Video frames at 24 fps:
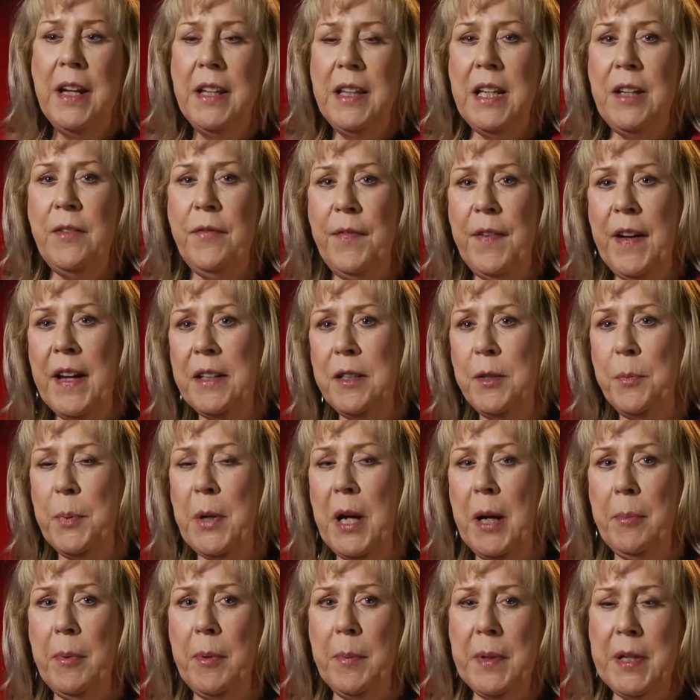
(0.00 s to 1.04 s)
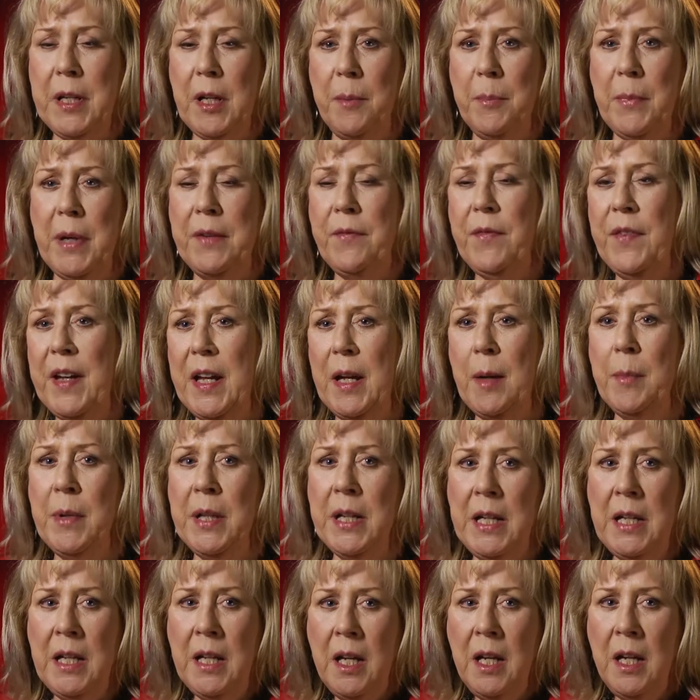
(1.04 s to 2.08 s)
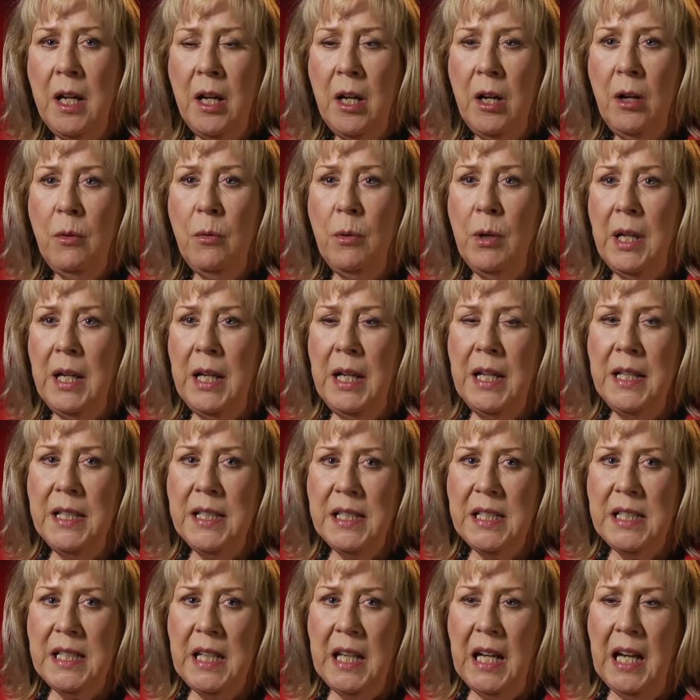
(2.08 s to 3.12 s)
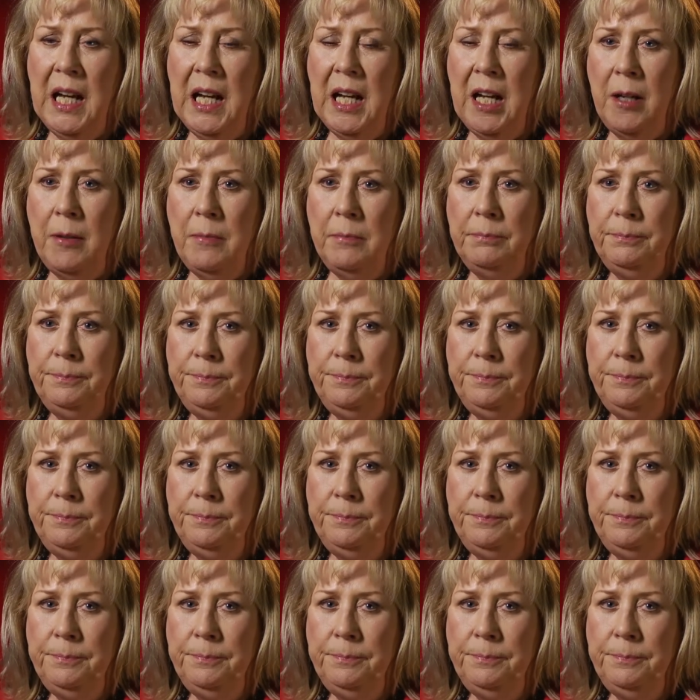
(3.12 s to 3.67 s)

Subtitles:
The effect probably on my family was a